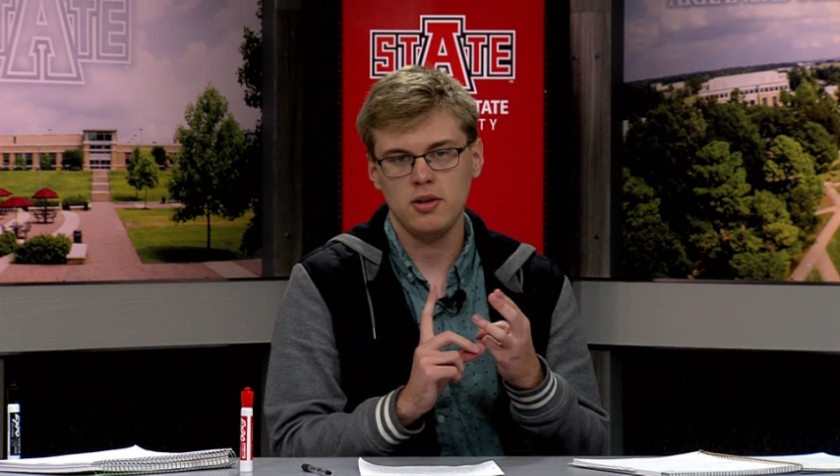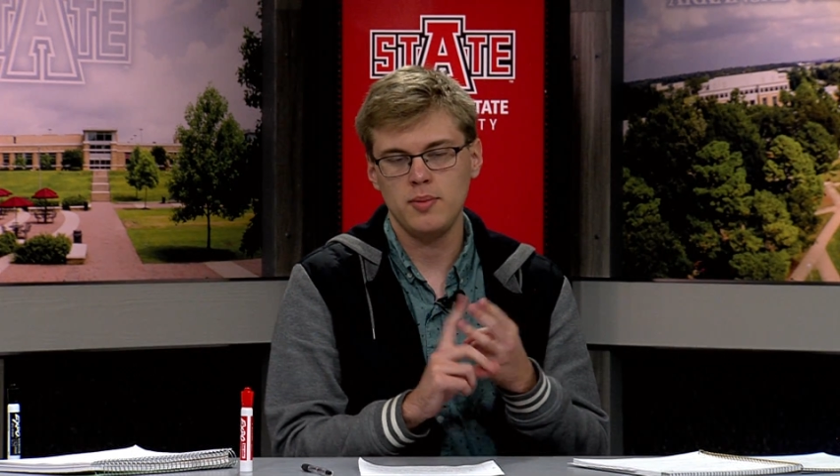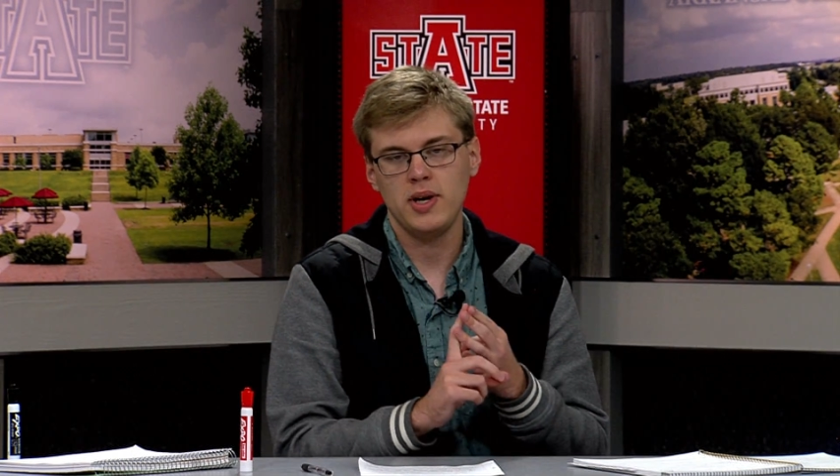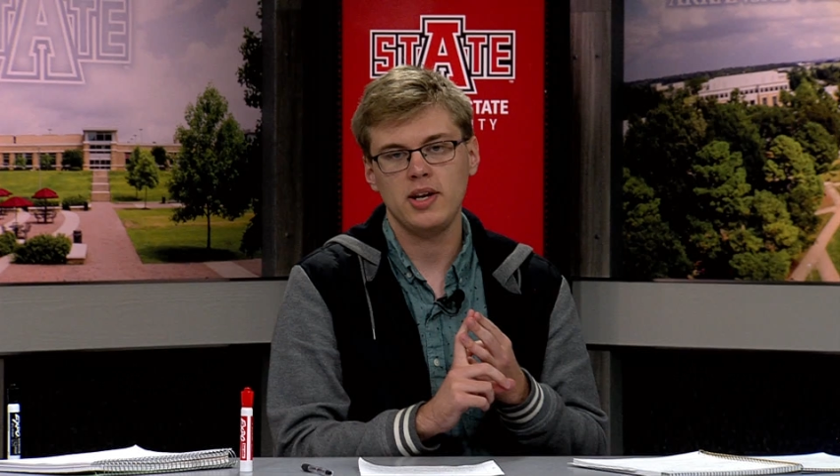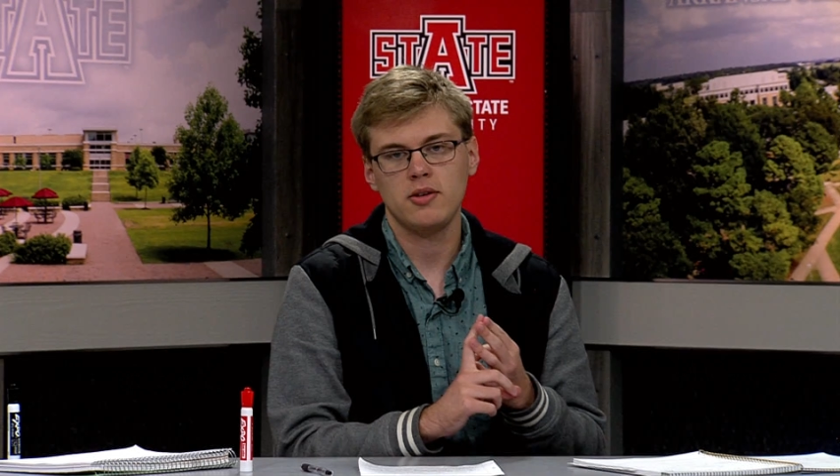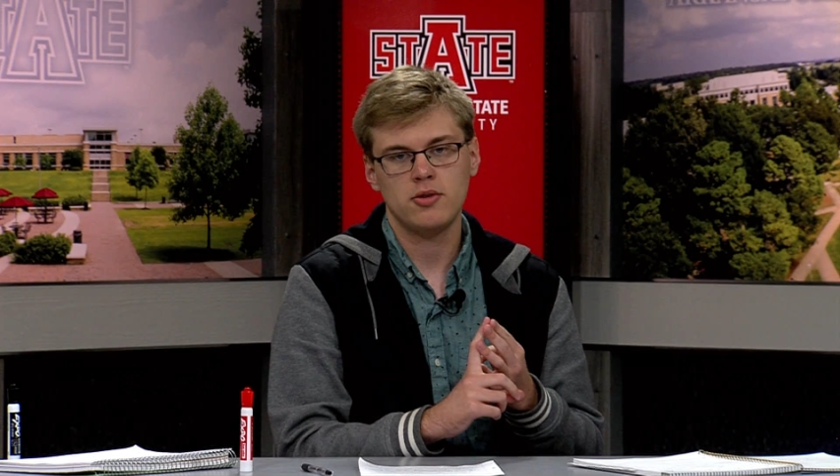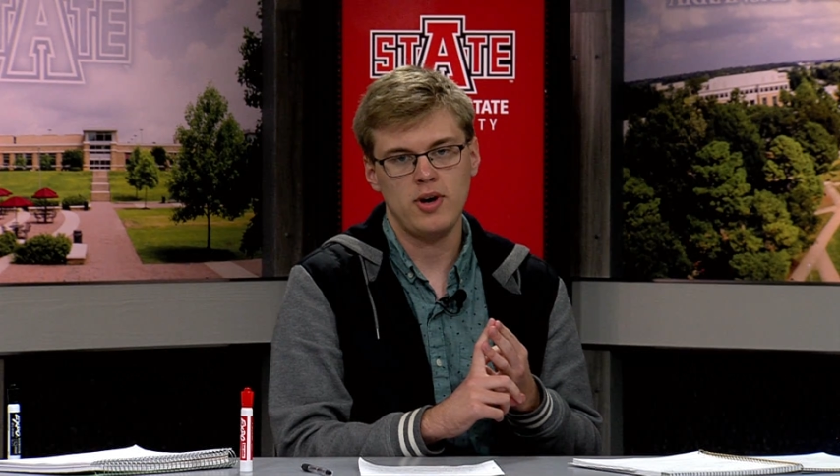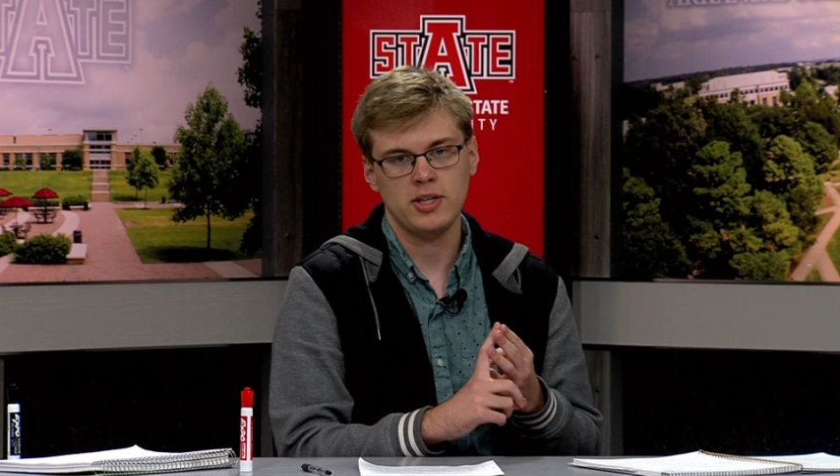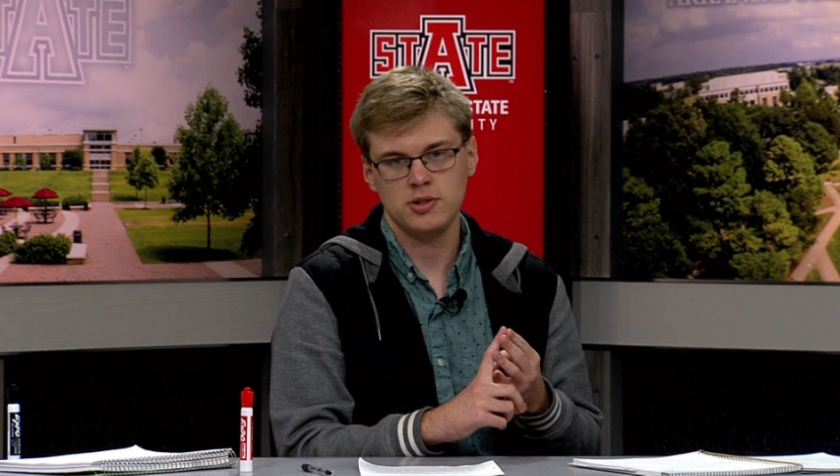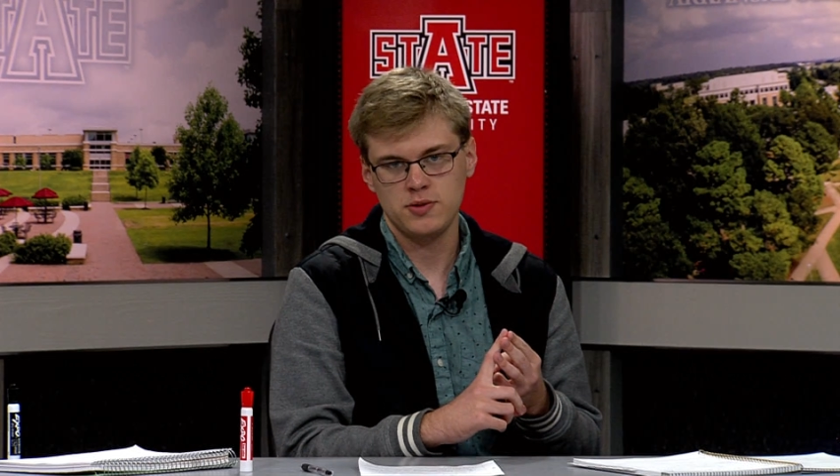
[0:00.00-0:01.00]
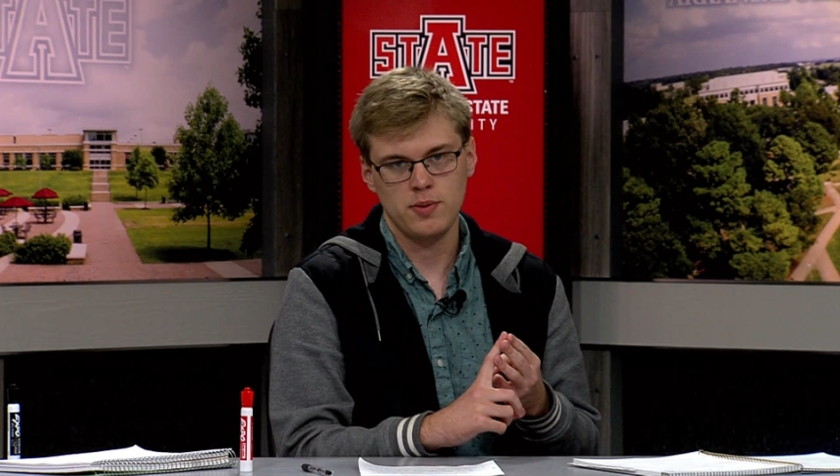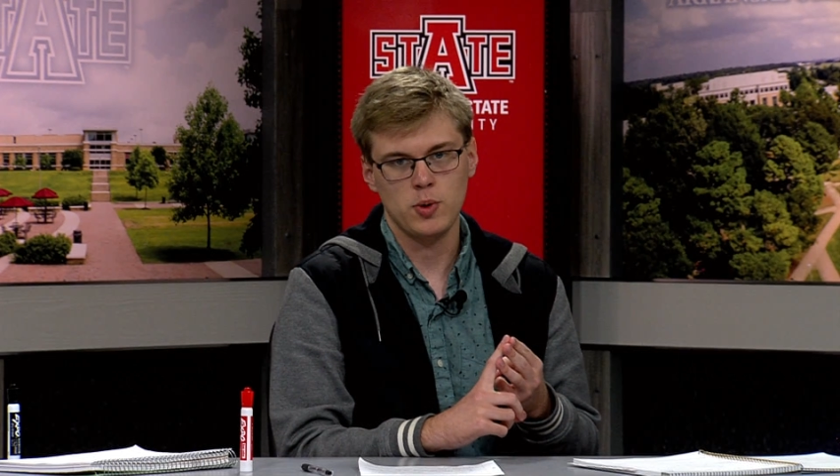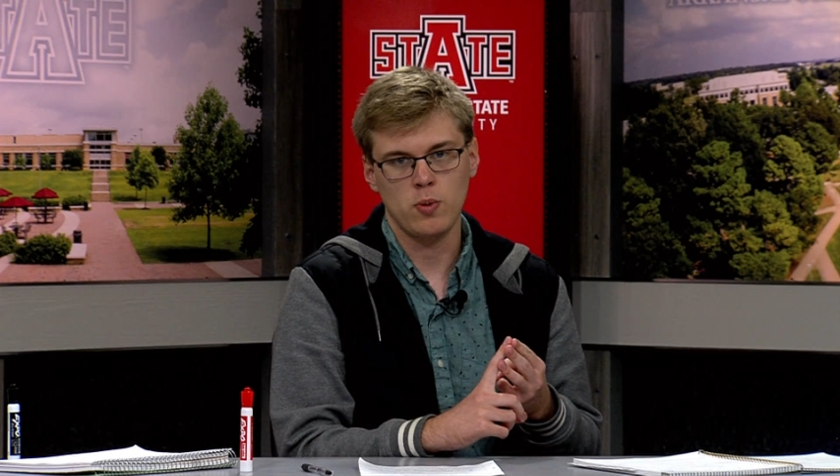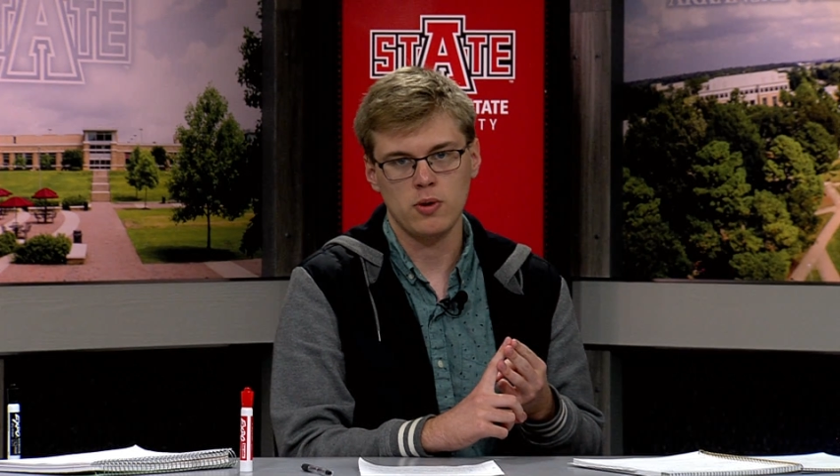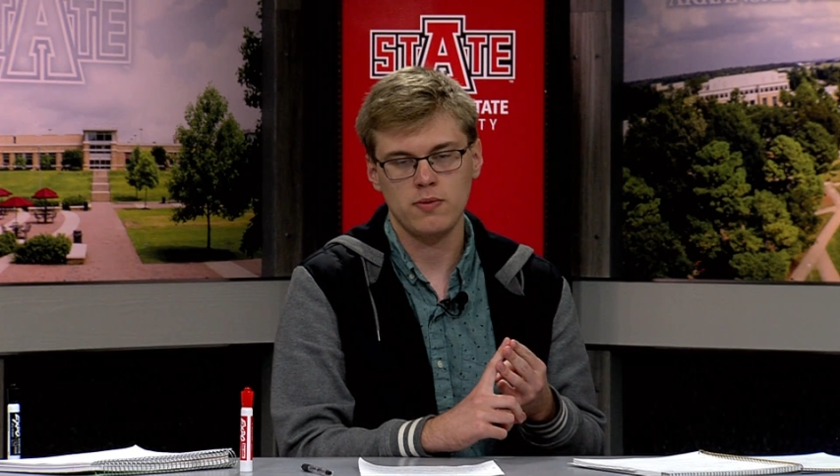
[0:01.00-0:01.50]
eliminating distractions from
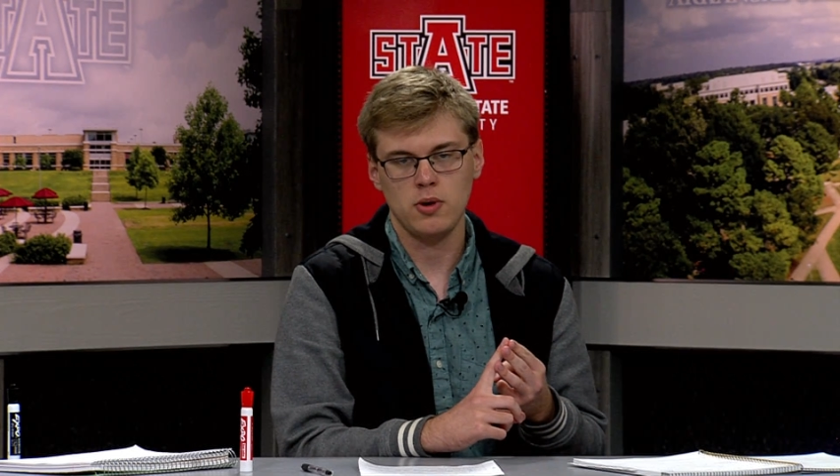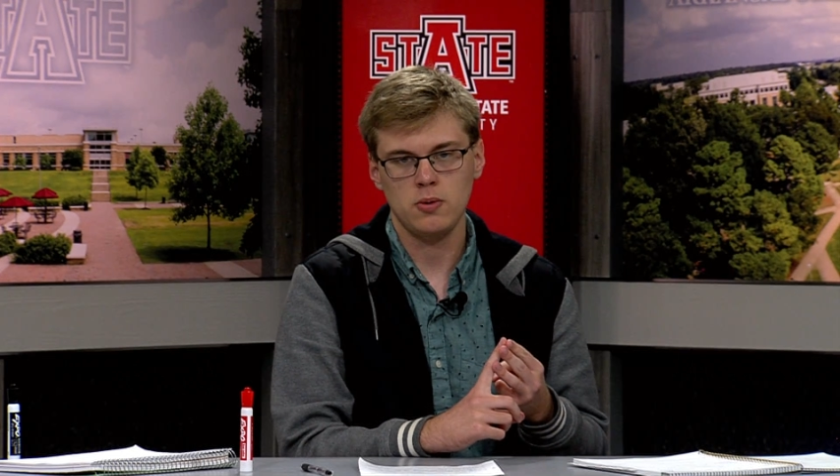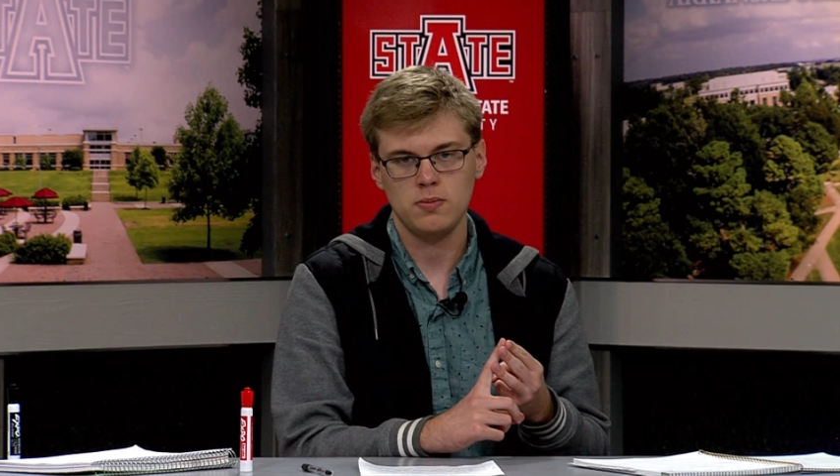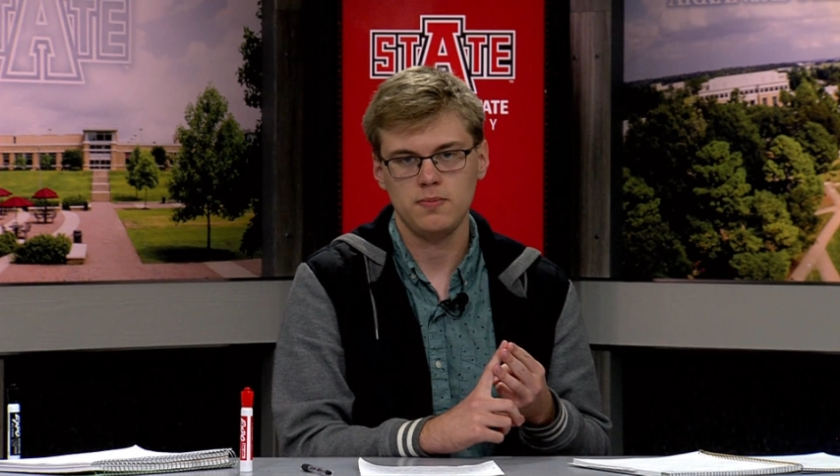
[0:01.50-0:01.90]
your workflow.